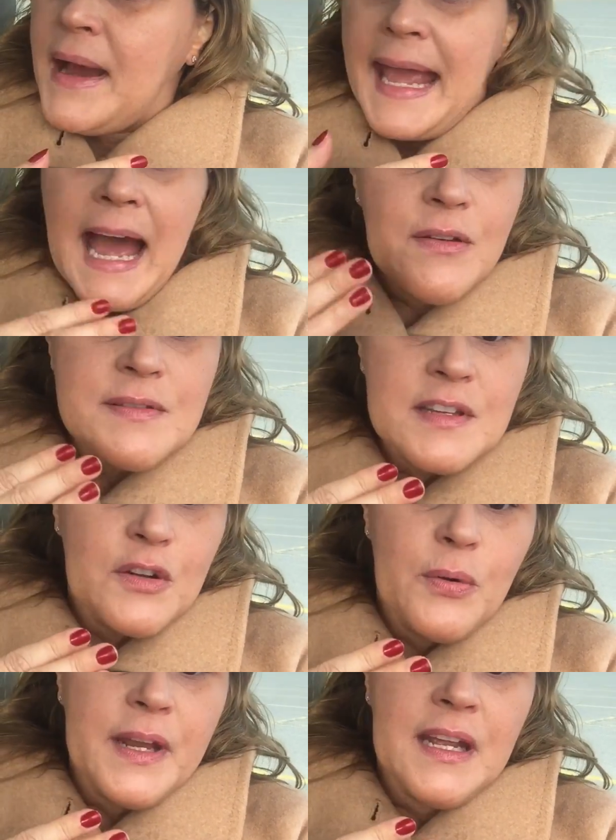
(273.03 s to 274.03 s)
house
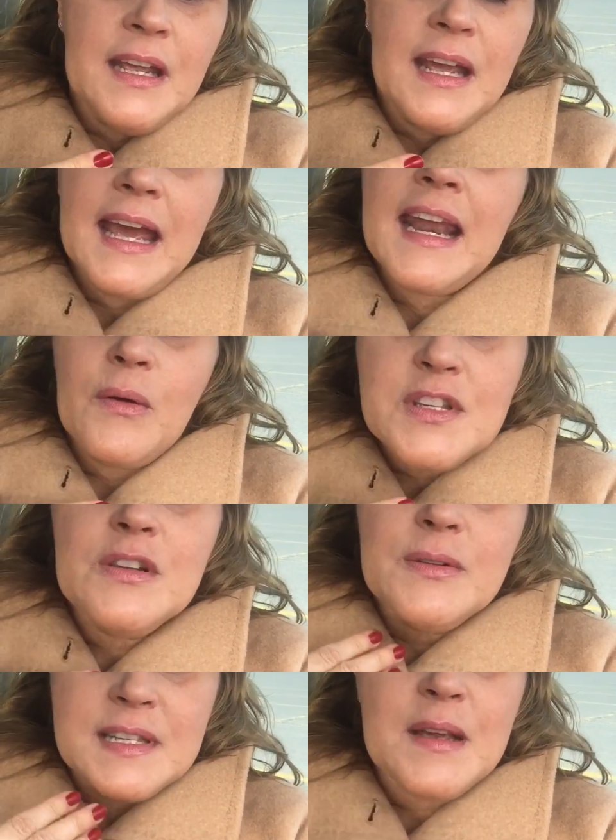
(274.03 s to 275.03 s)
equity, and I was
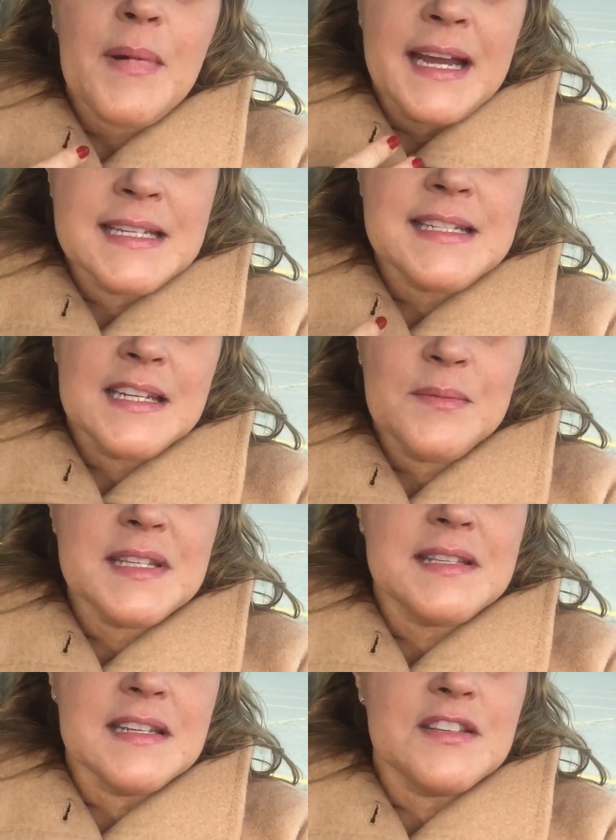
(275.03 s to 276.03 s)
losing my
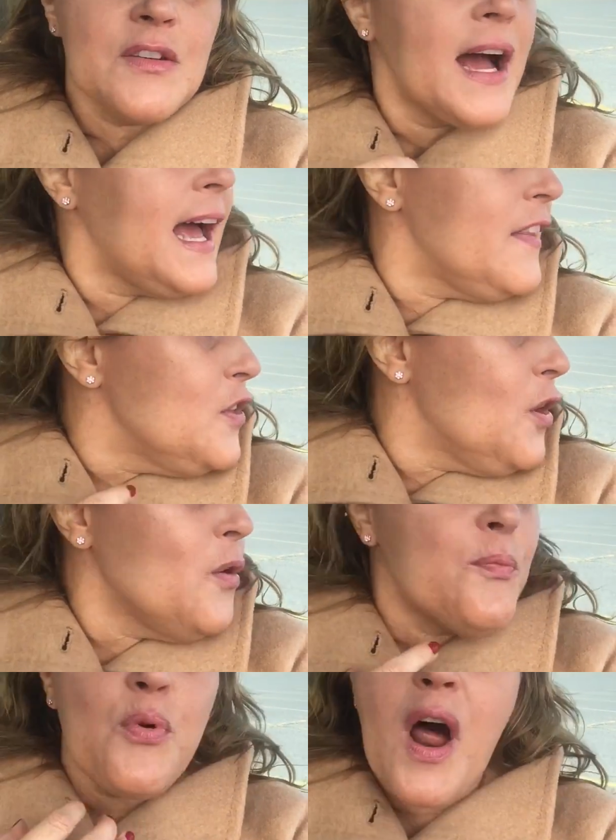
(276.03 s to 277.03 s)
intimacy. So I had no
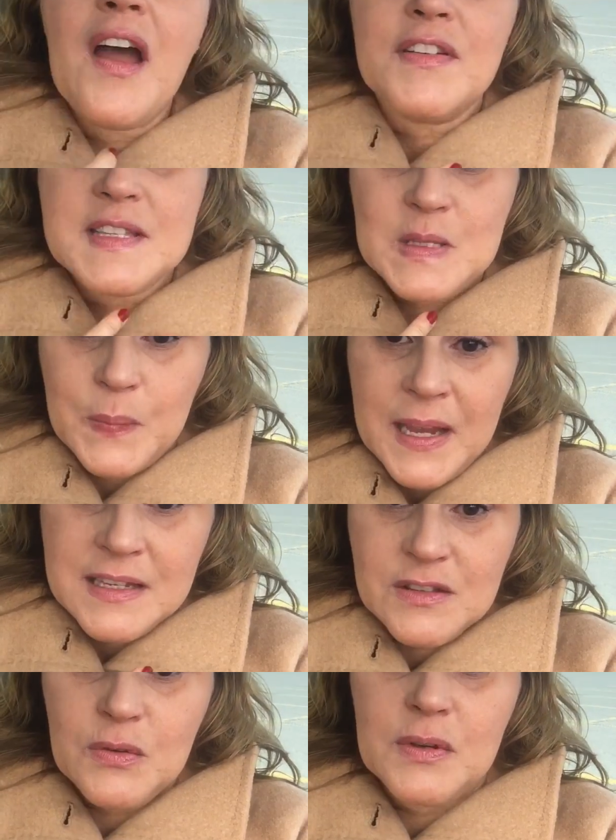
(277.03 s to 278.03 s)
private
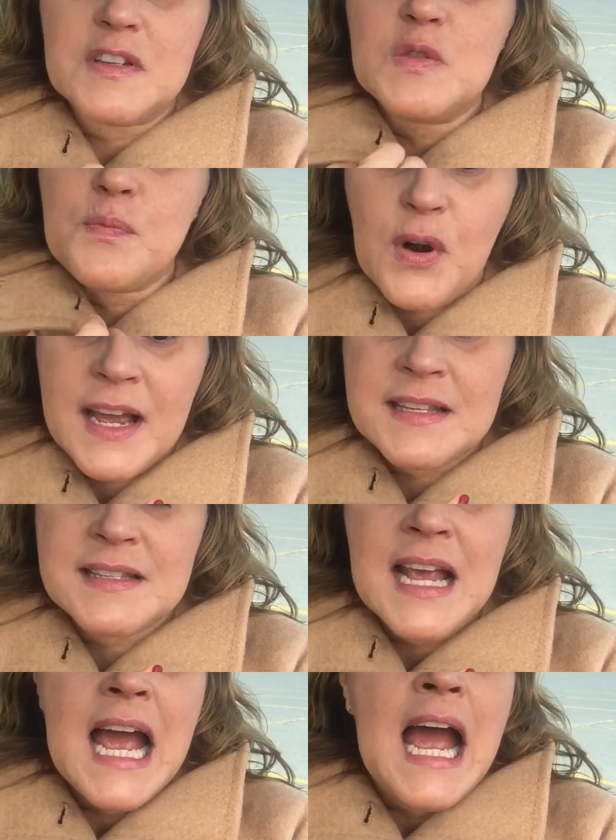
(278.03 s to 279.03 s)
space to express
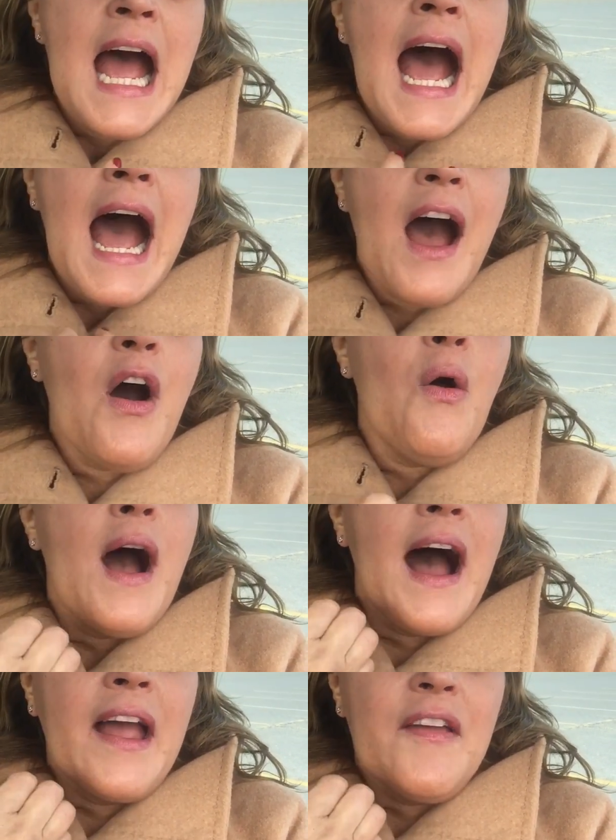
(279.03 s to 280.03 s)
how
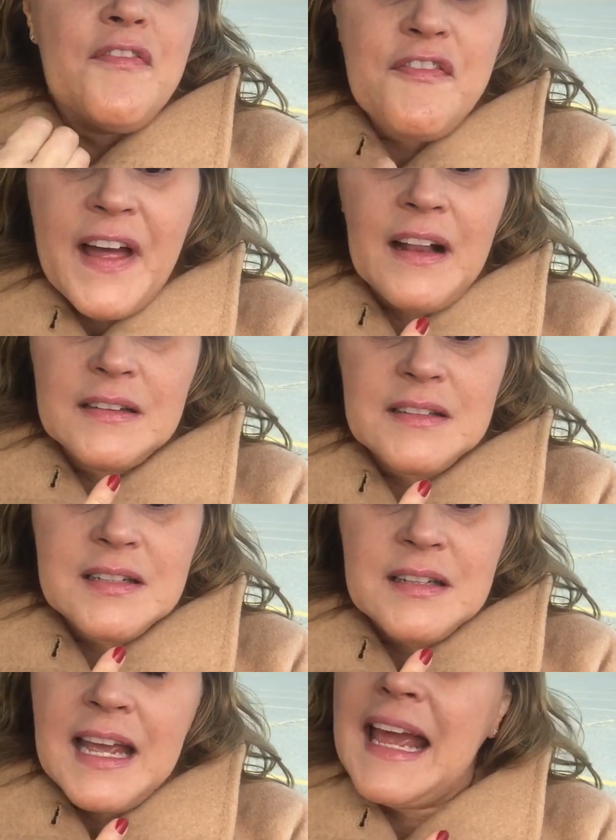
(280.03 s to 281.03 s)
I felt.
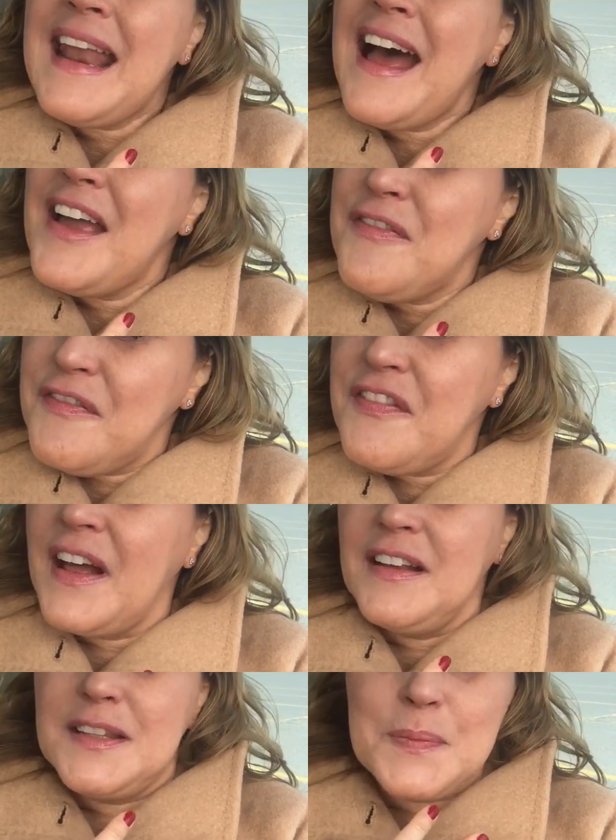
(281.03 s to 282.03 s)
And I
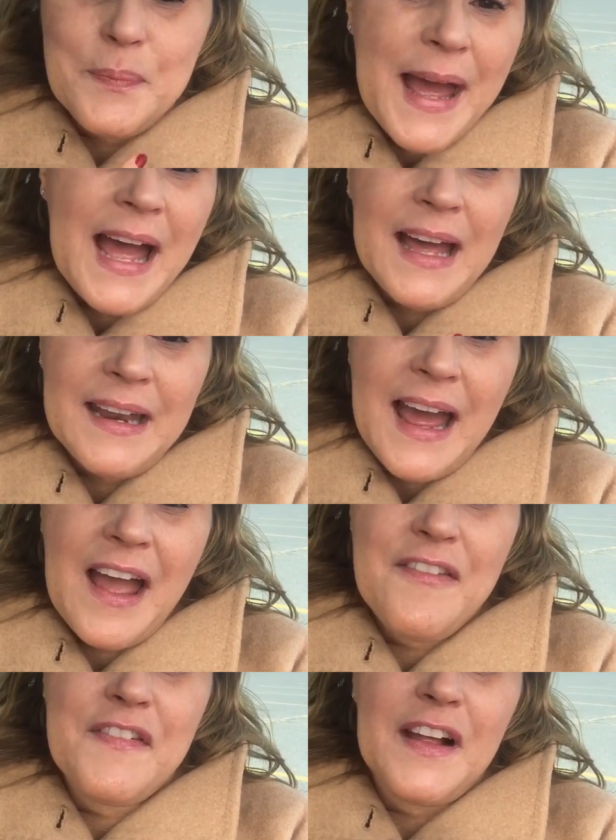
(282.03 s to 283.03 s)
felt bad.
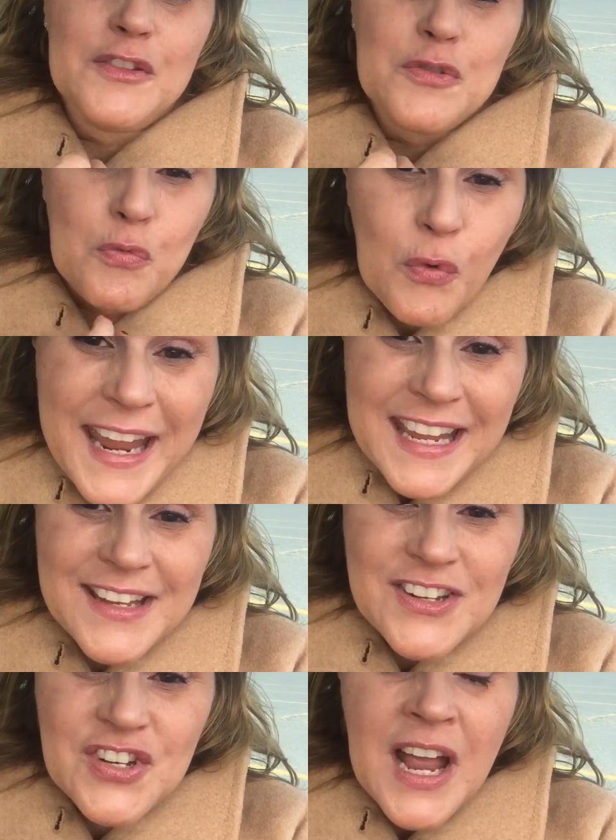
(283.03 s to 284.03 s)
I felt
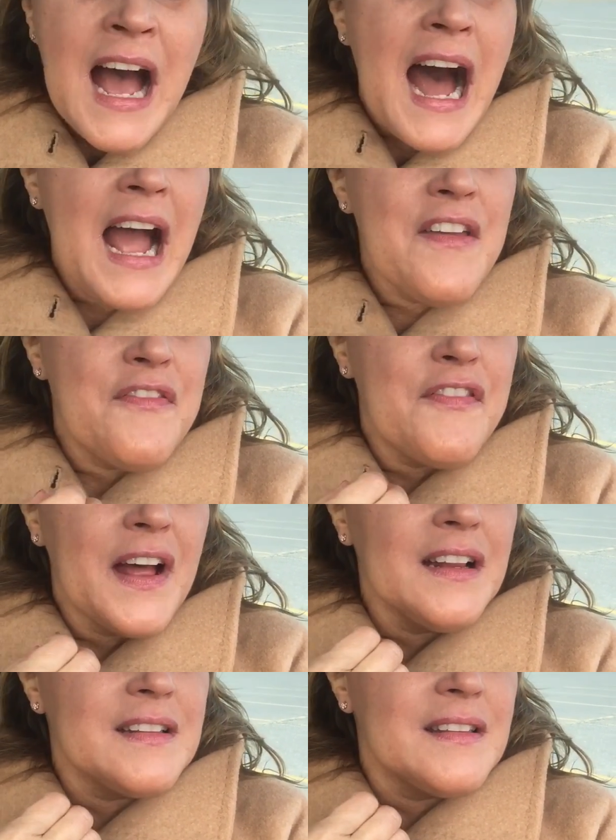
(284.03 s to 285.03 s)
rage. I felt